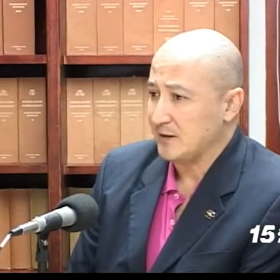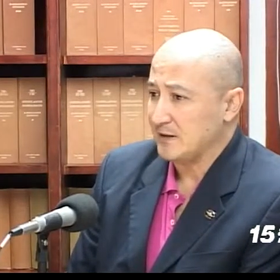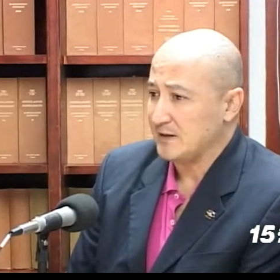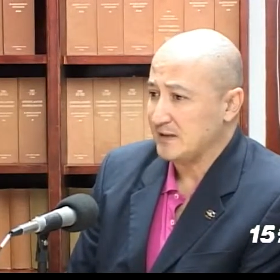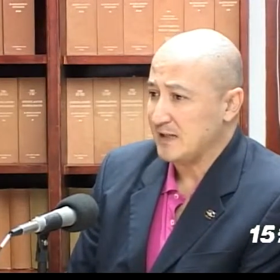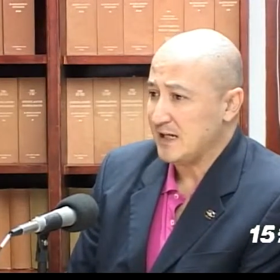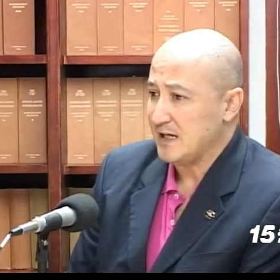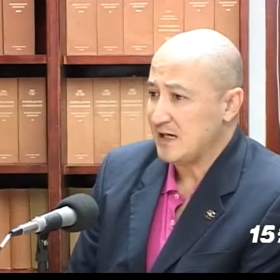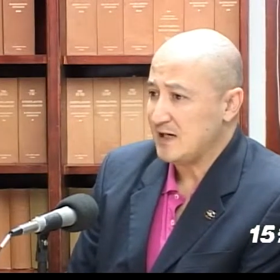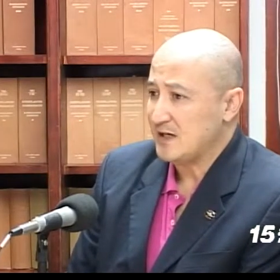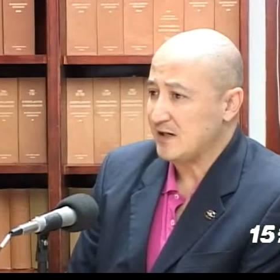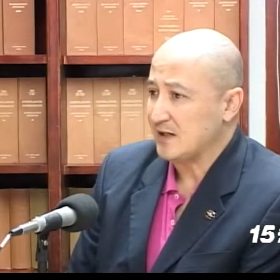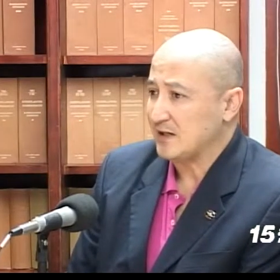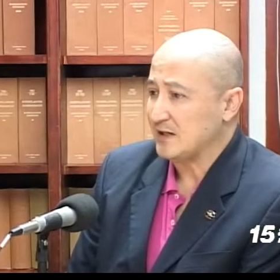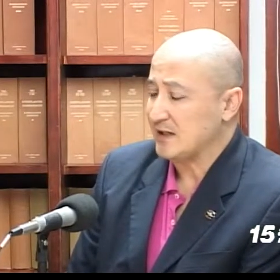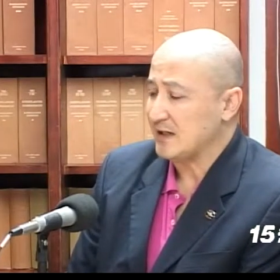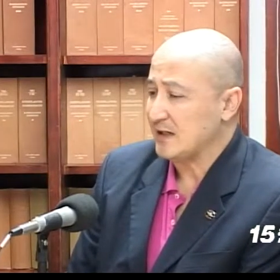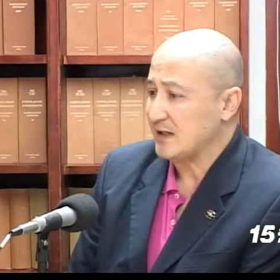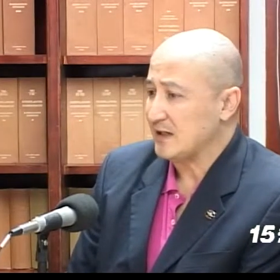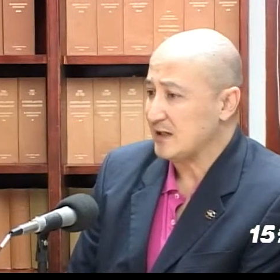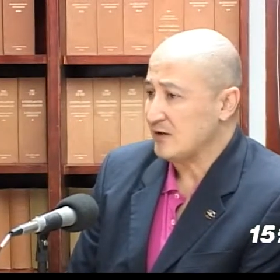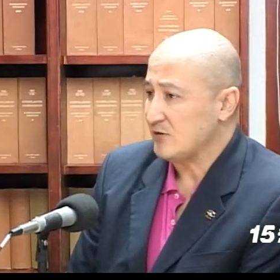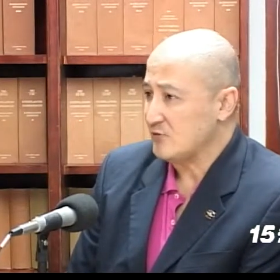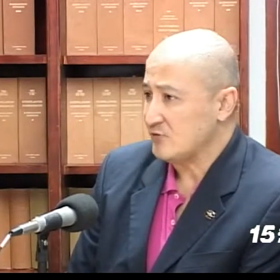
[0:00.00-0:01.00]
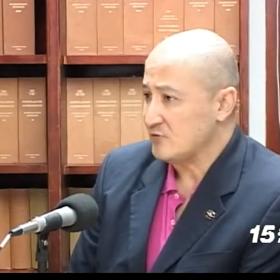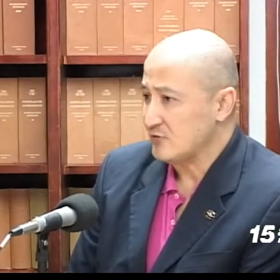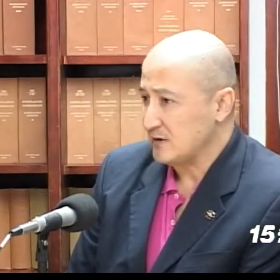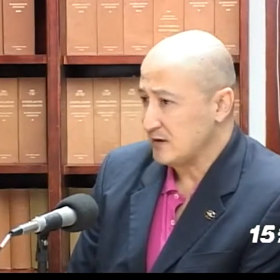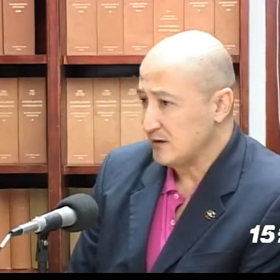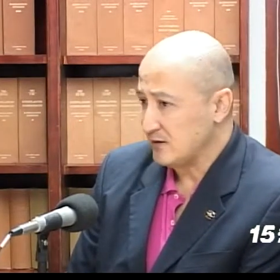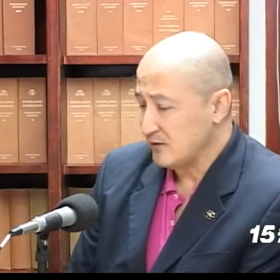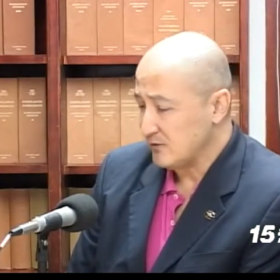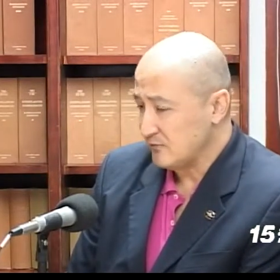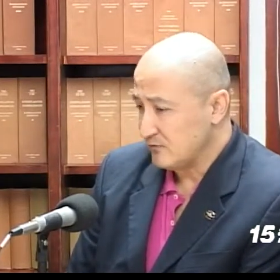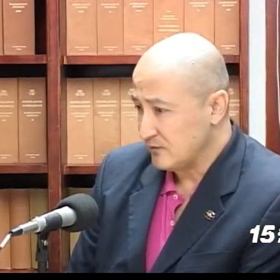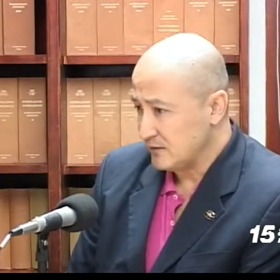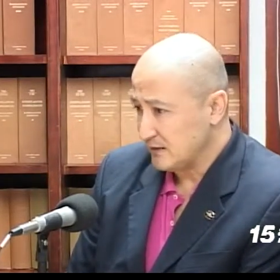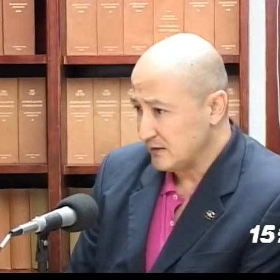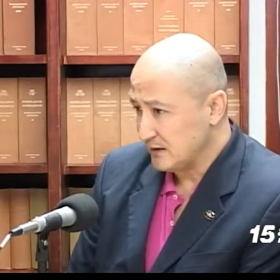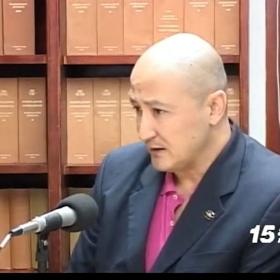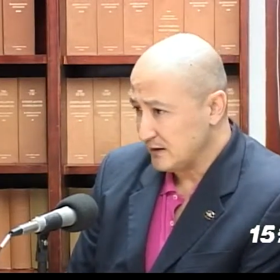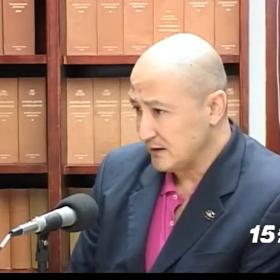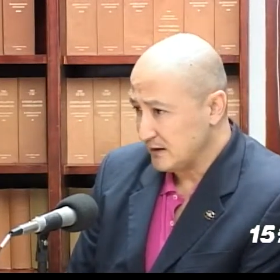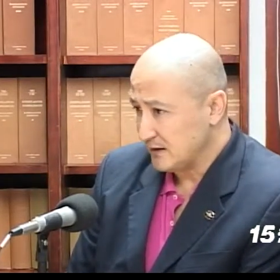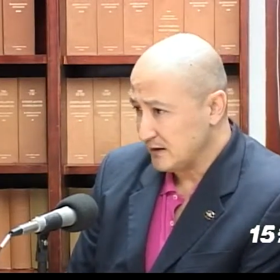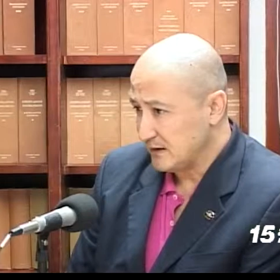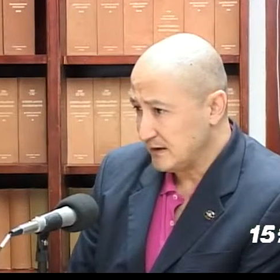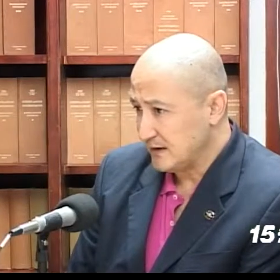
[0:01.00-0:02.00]
They can
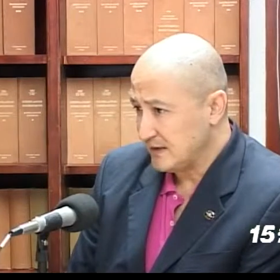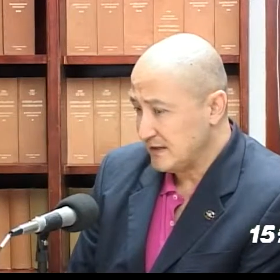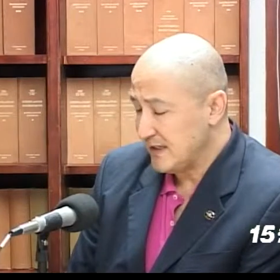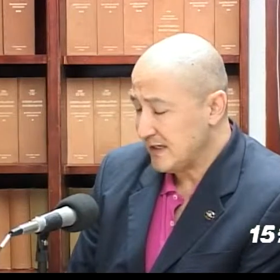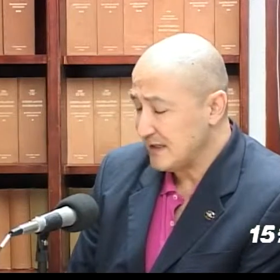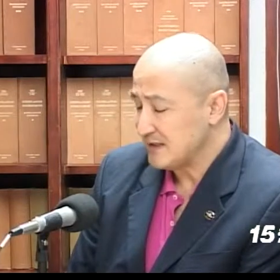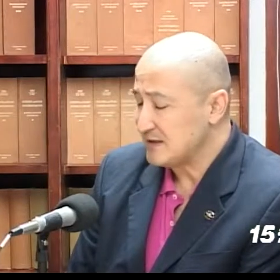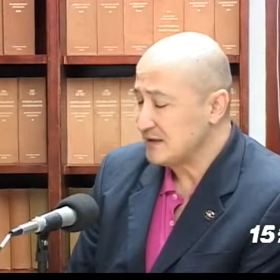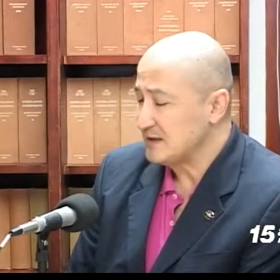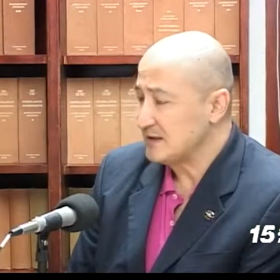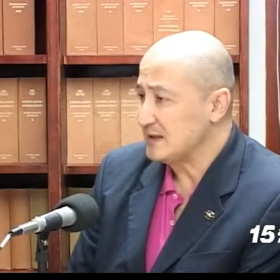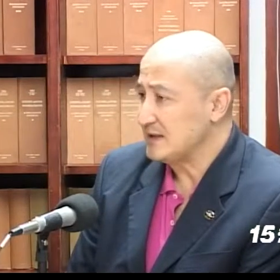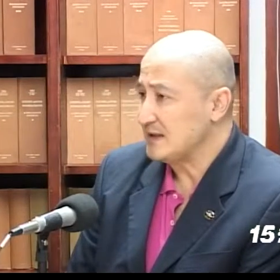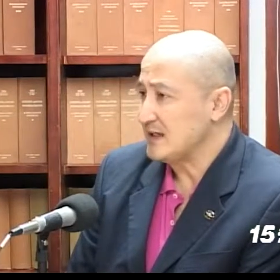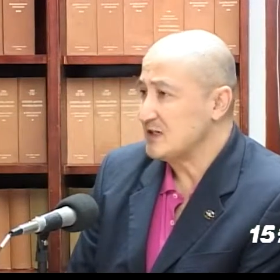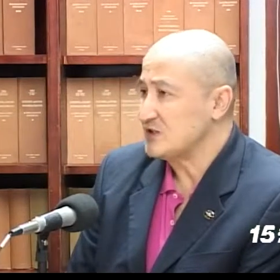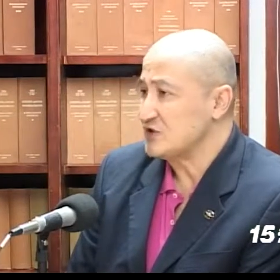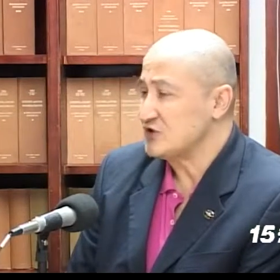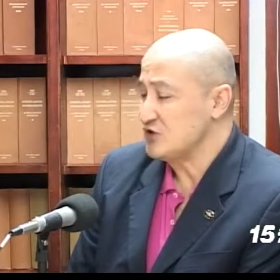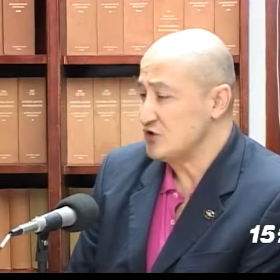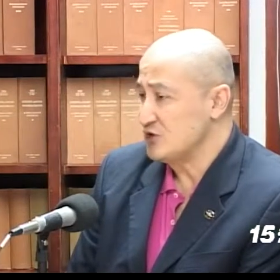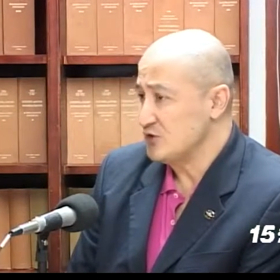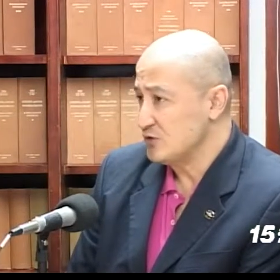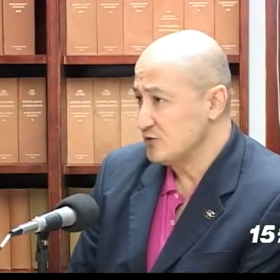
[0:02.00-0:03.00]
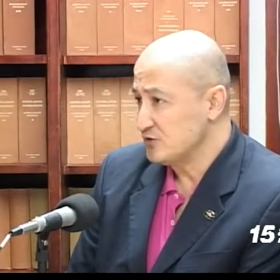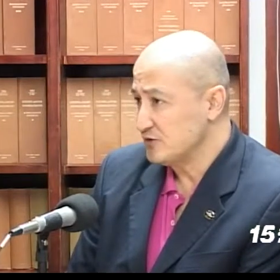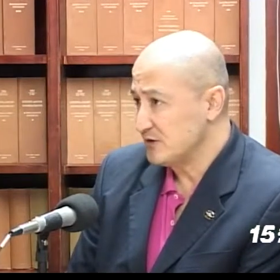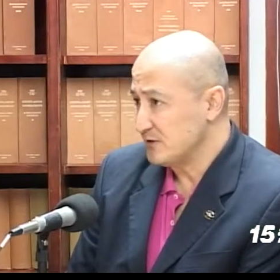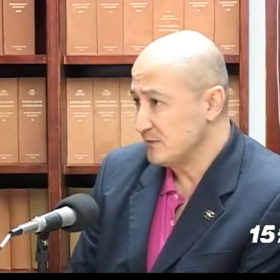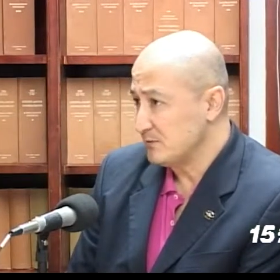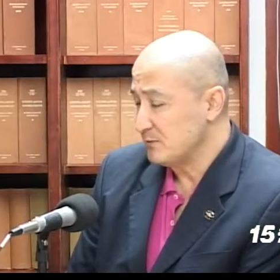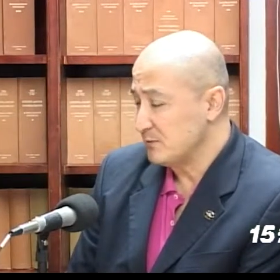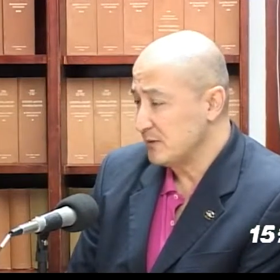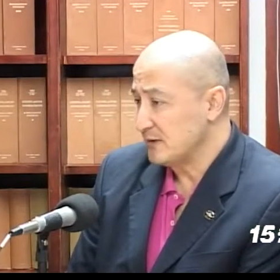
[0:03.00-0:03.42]
let guests use them,